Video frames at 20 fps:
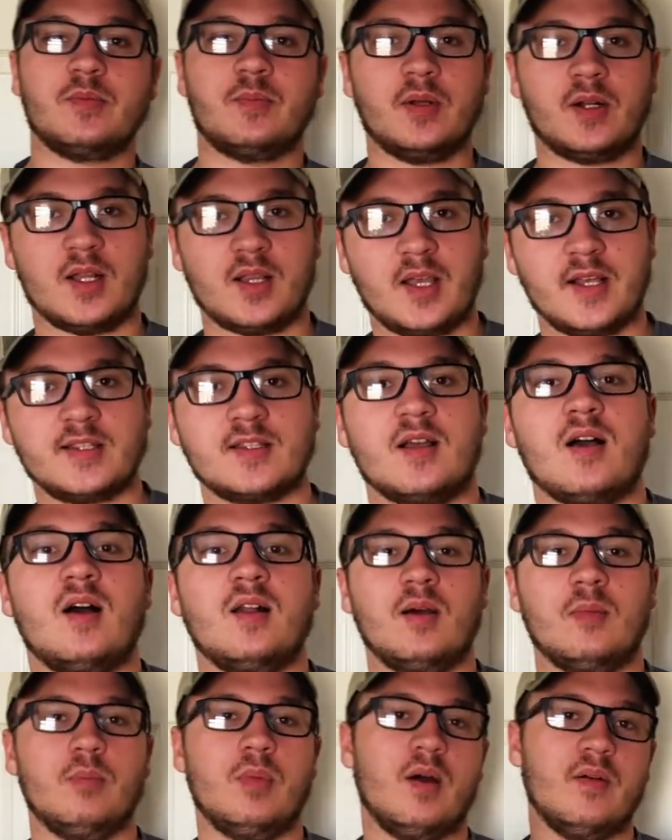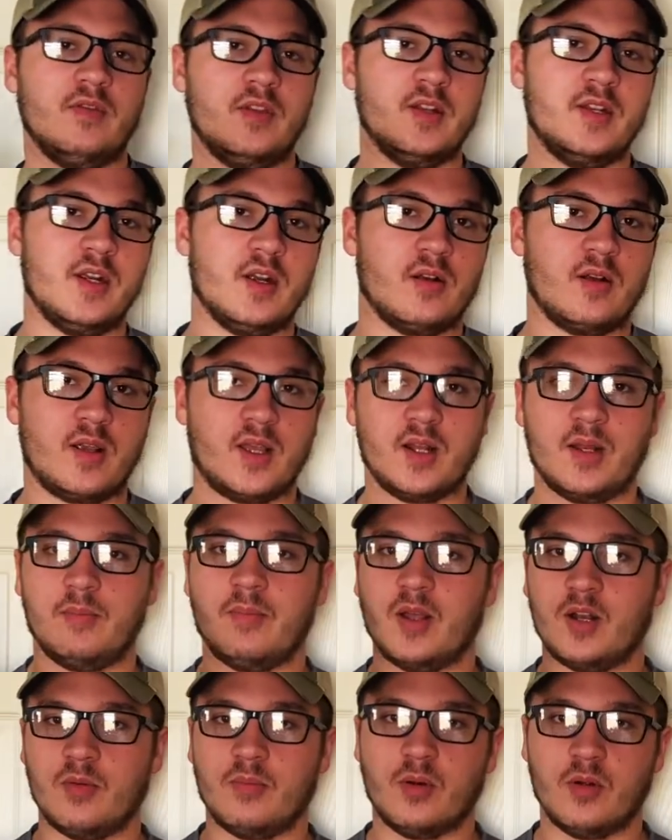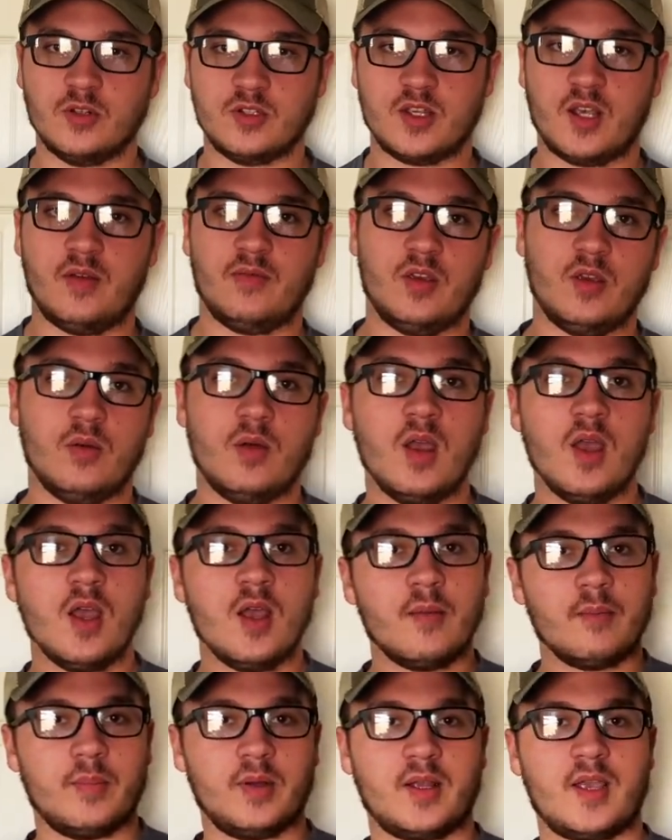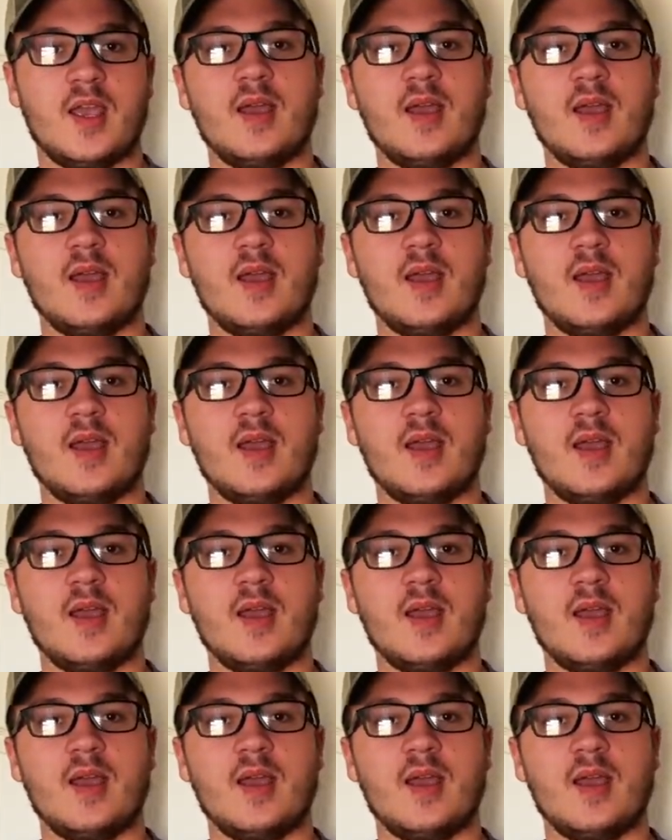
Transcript: but I like to hunt above the deer, get a better bird's eye view. But